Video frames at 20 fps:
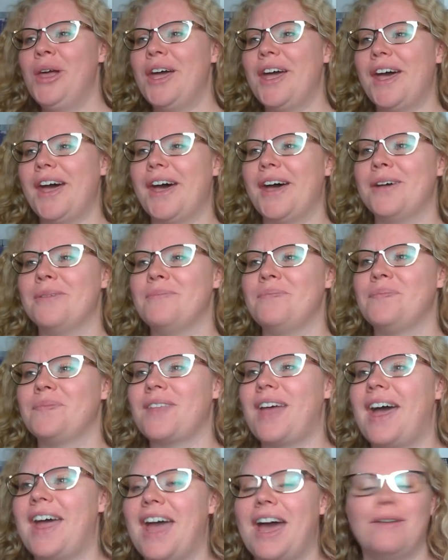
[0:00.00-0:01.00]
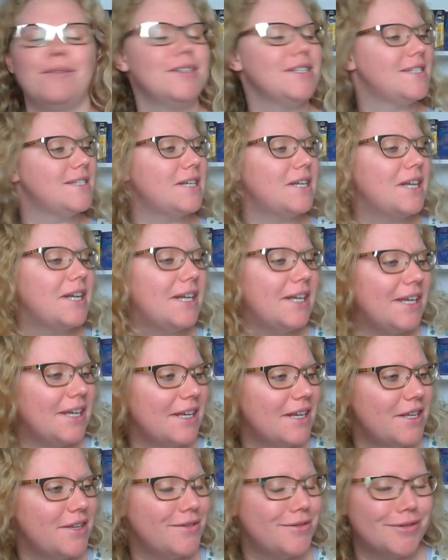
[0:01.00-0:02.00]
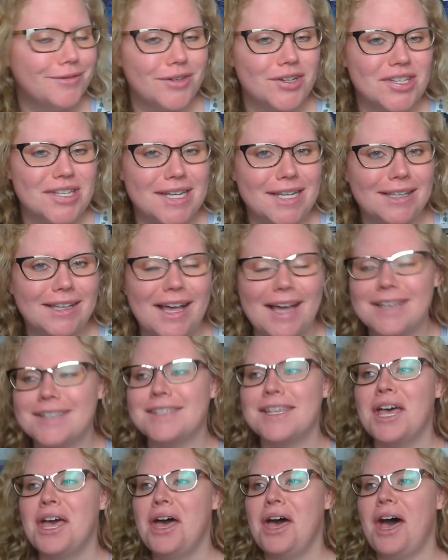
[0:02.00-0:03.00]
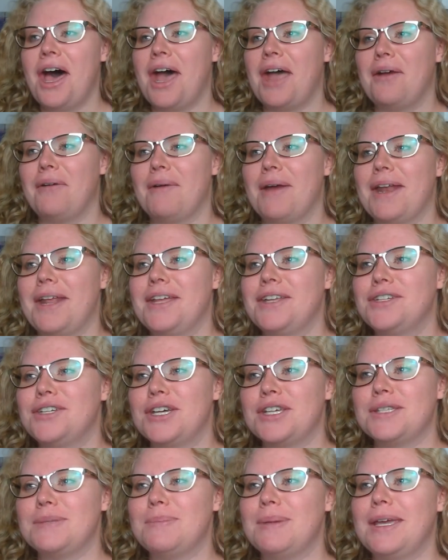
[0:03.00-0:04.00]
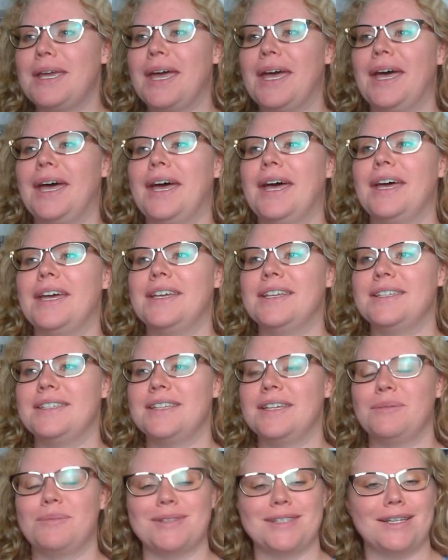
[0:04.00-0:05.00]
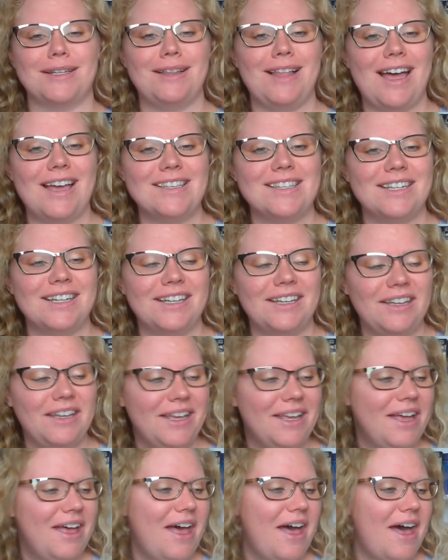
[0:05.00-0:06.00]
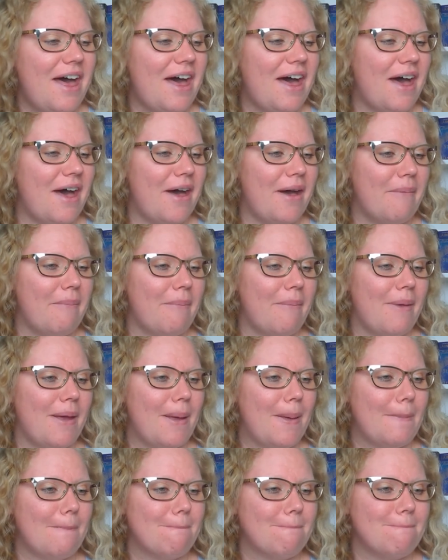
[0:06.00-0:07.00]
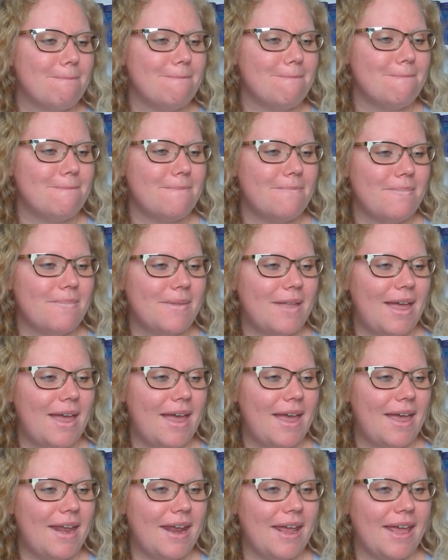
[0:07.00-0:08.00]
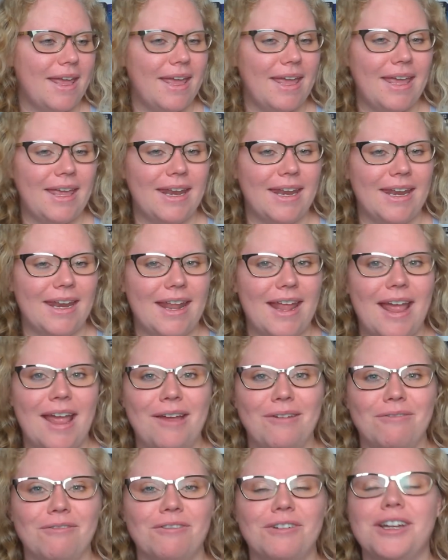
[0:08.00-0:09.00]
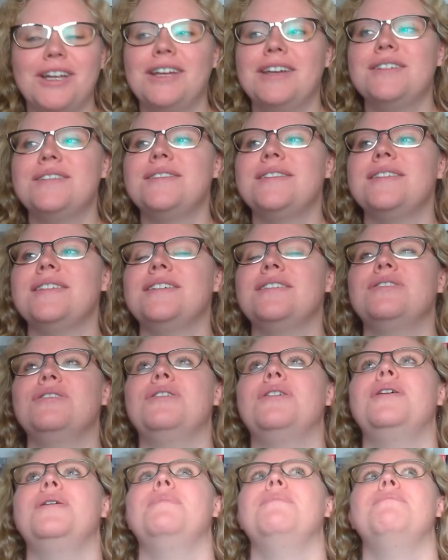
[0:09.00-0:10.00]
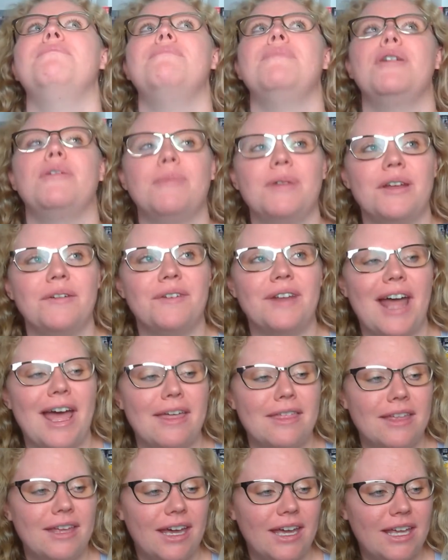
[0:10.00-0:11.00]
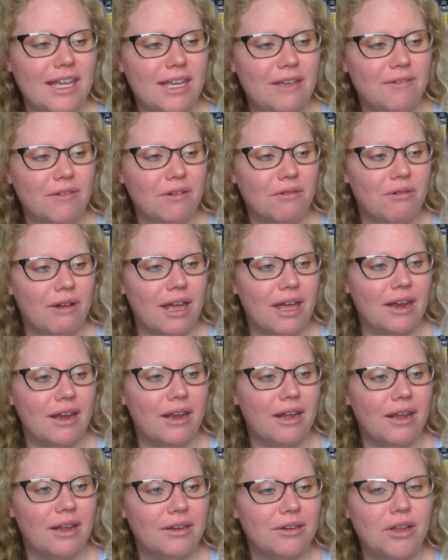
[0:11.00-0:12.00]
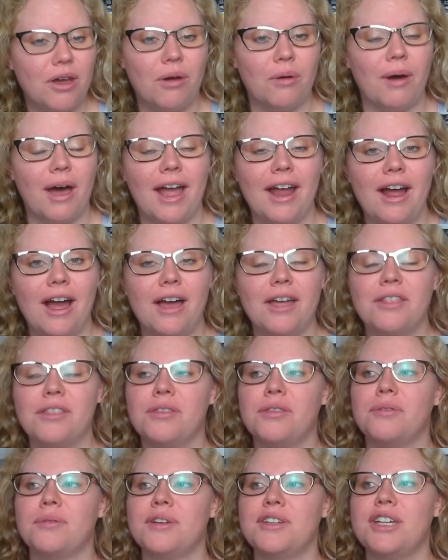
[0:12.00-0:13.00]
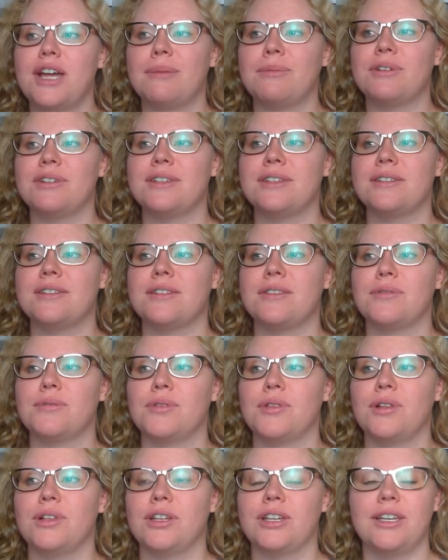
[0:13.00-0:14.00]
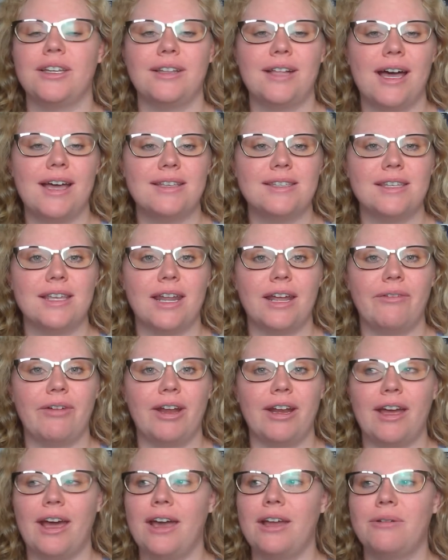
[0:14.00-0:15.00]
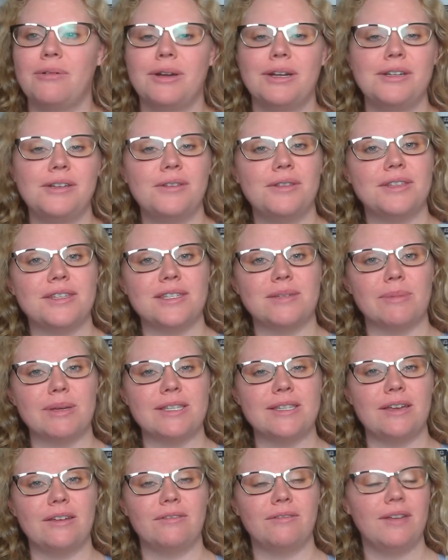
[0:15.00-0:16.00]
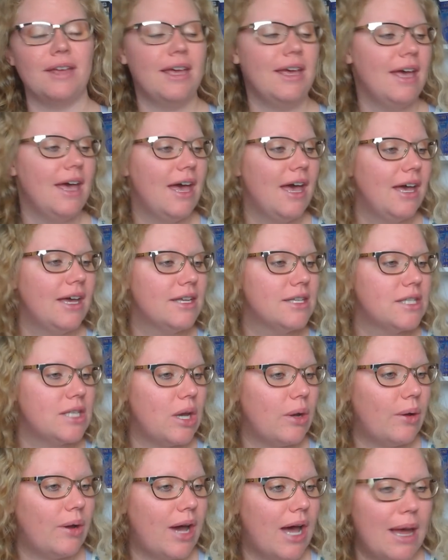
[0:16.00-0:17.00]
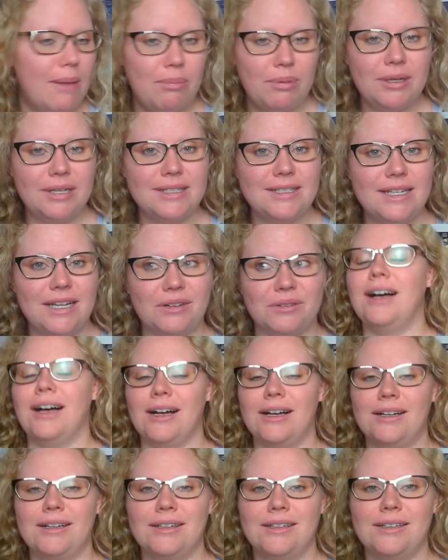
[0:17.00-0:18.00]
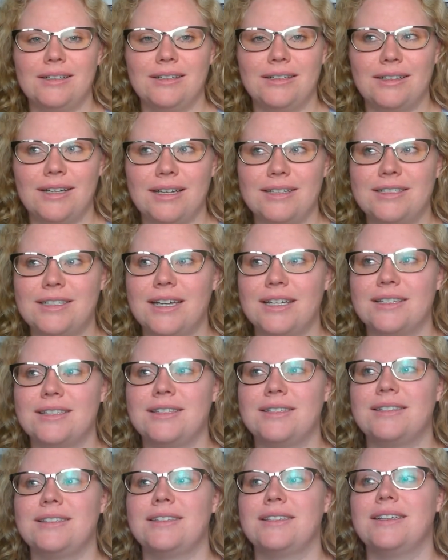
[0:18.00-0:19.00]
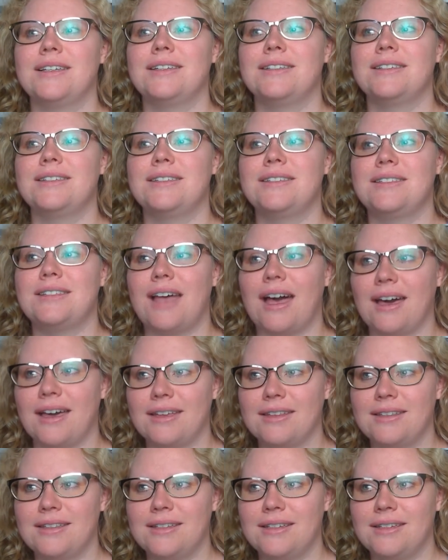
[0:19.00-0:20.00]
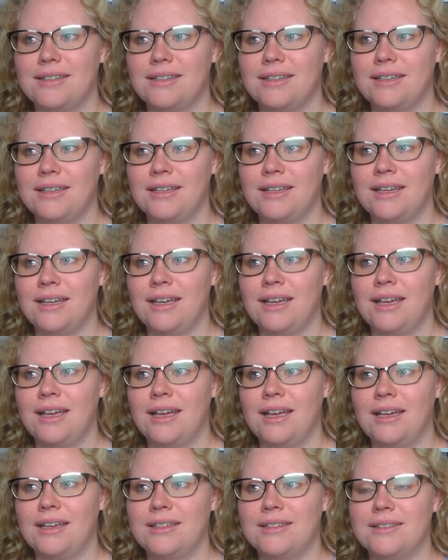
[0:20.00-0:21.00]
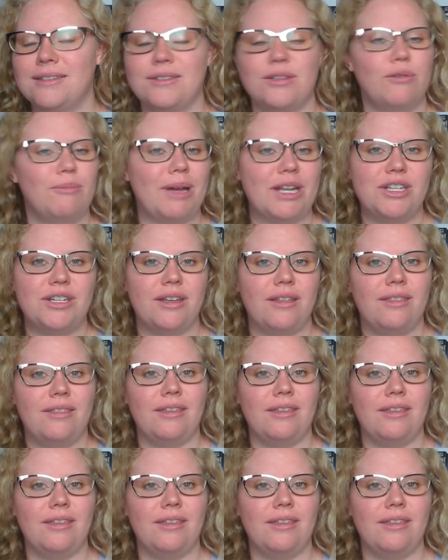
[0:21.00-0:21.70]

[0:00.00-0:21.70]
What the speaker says: I haven't studied it in a university class. I read it just because it was a classic, and I hated every single moment of it. I think I even I got 3 chapters into Through the Looking Glass, and I went, I don't want to do this to myself. So I put it down. Oh, it just sucked so much.